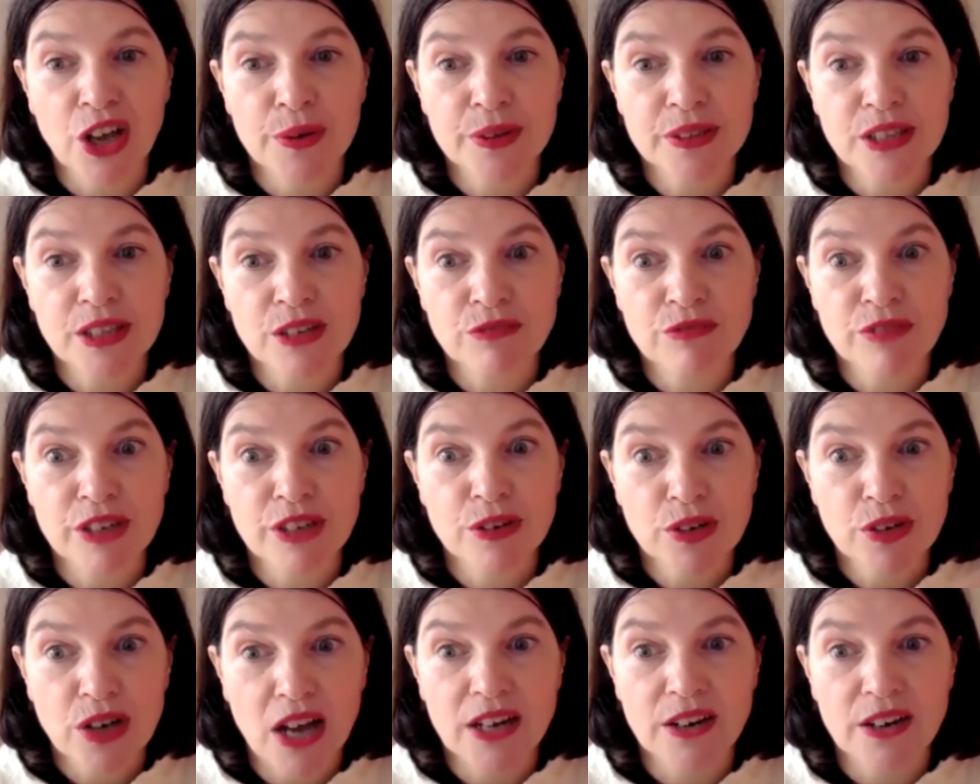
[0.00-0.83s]
It's a
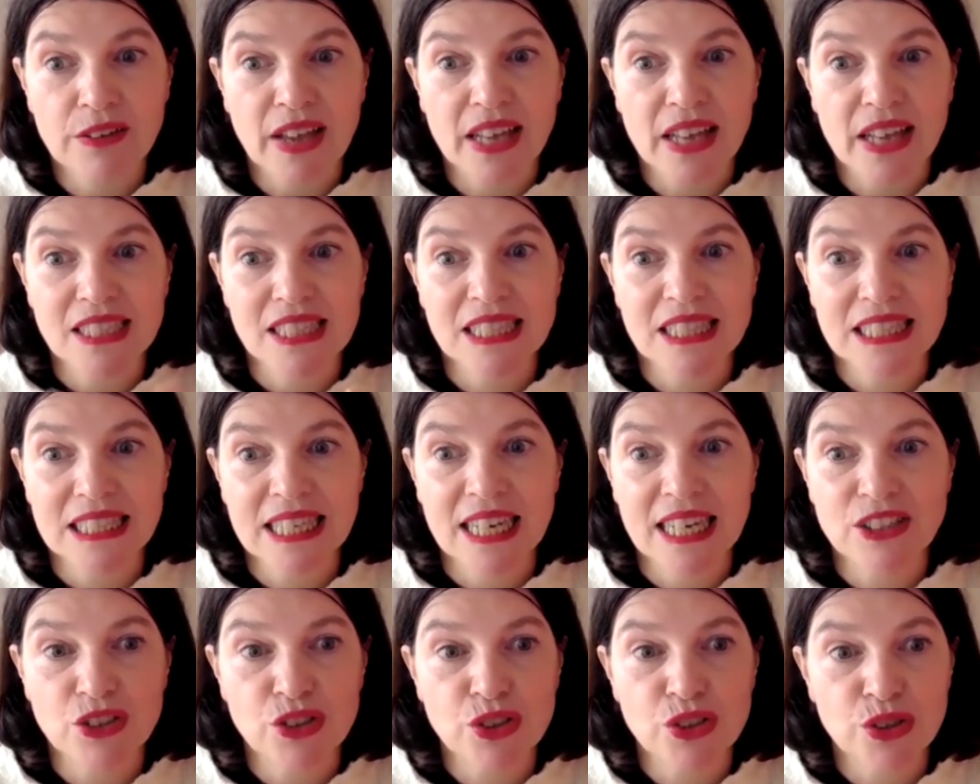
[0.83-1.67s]
real kind of
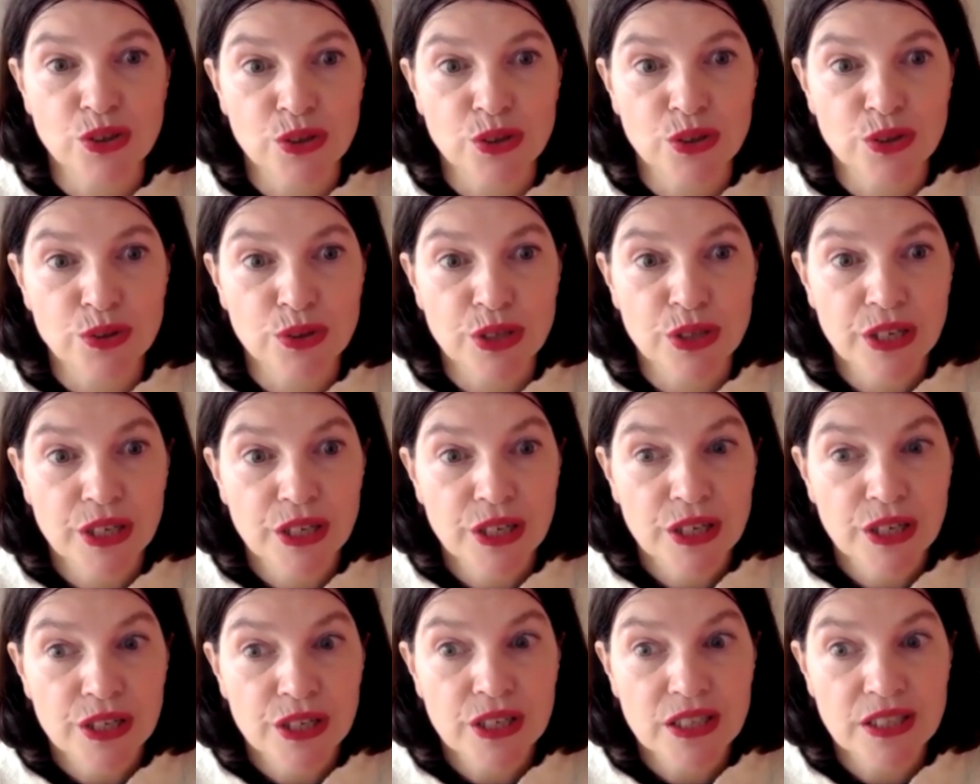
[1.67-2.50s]
existential
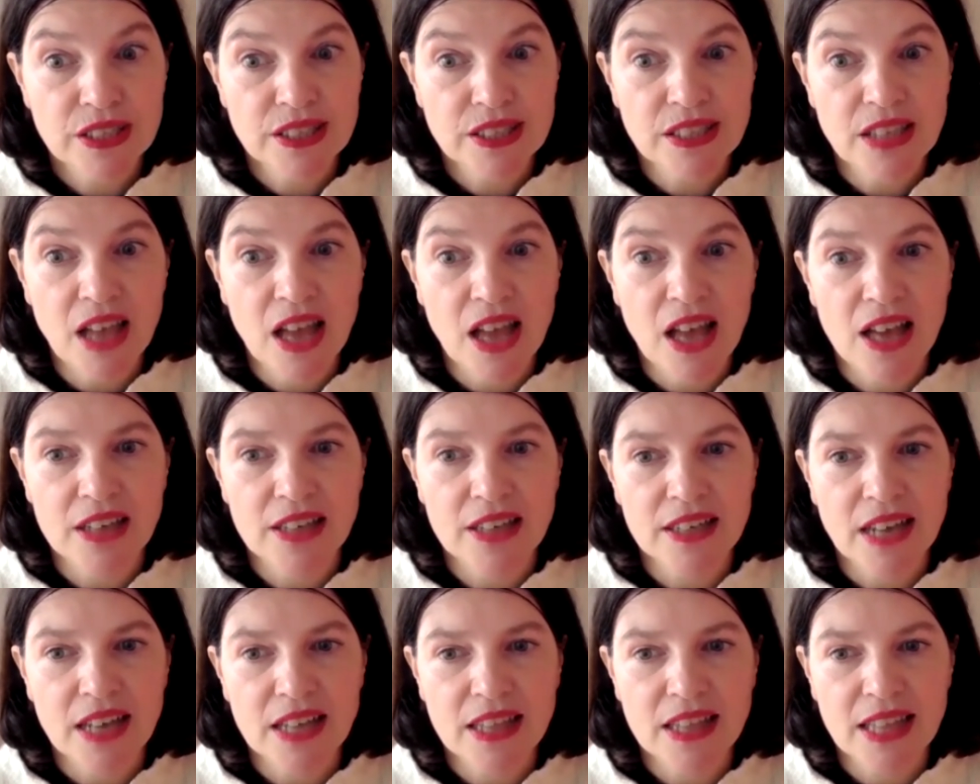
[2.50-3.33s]
concern.
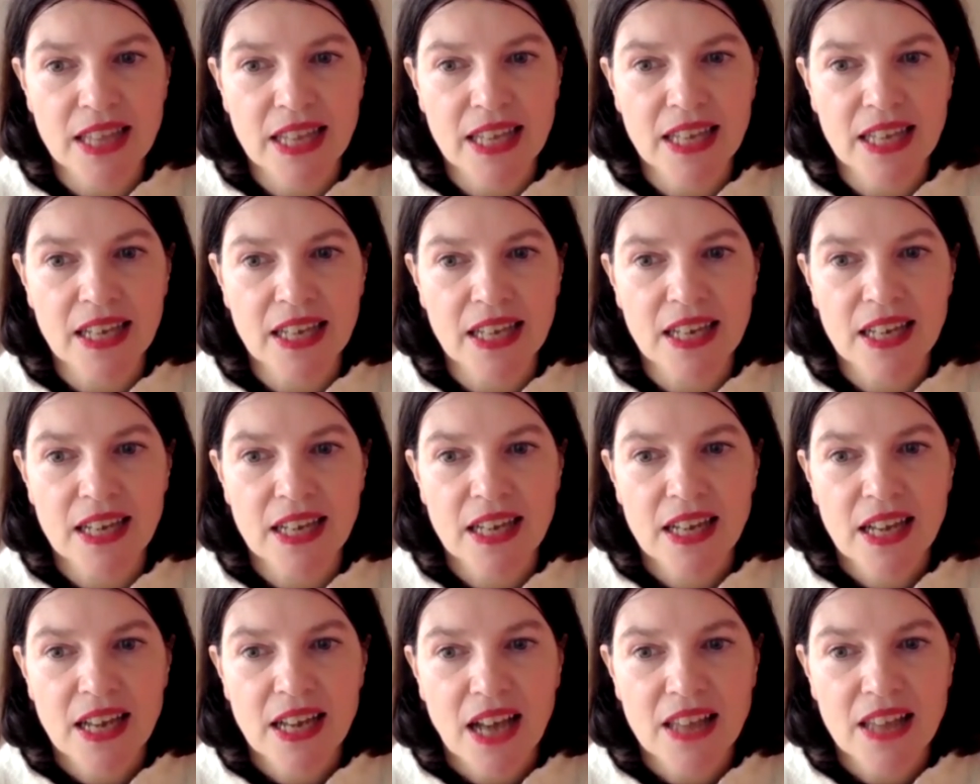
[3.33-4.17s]
And I think
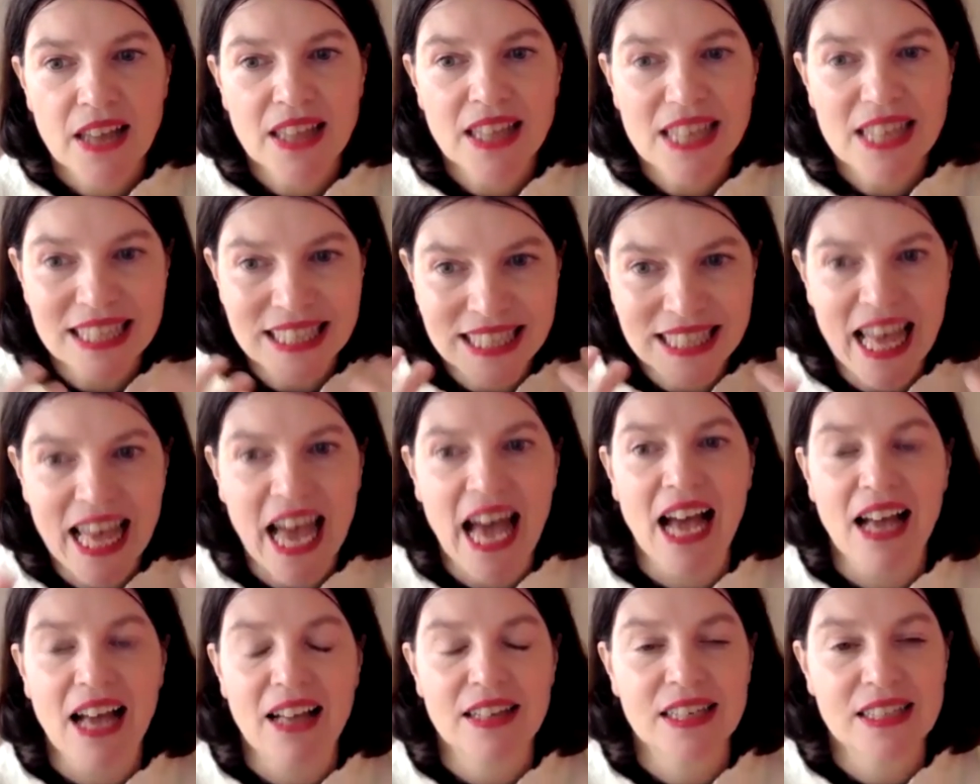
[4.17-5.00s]
I think it's
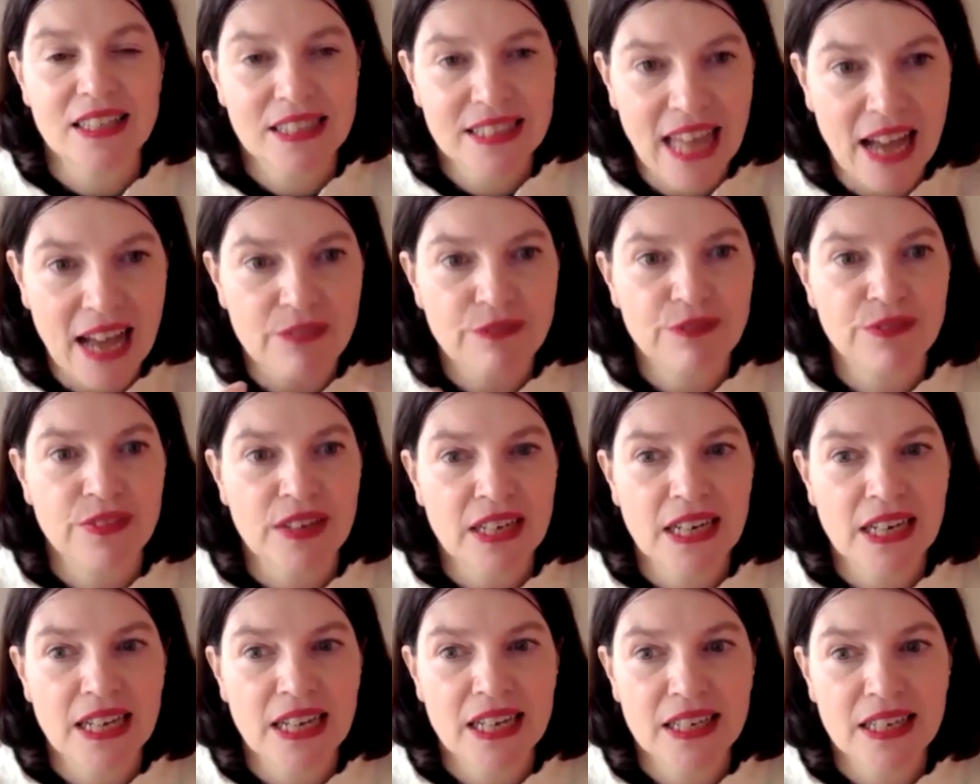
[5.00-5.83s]
that, it's that
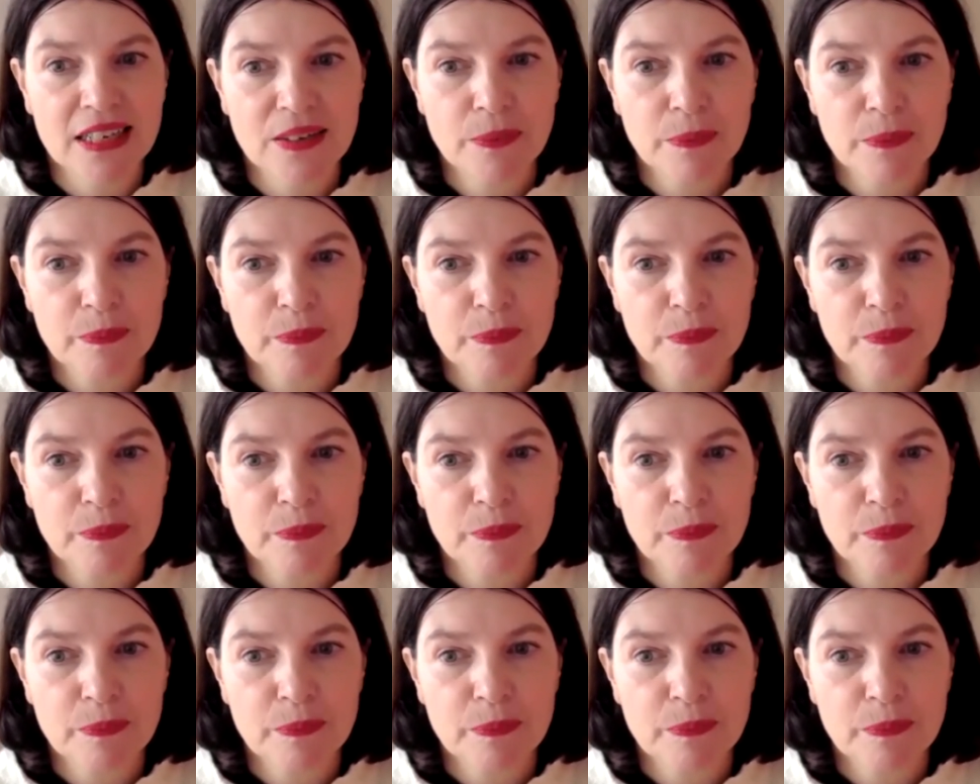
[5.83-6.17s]
feeling.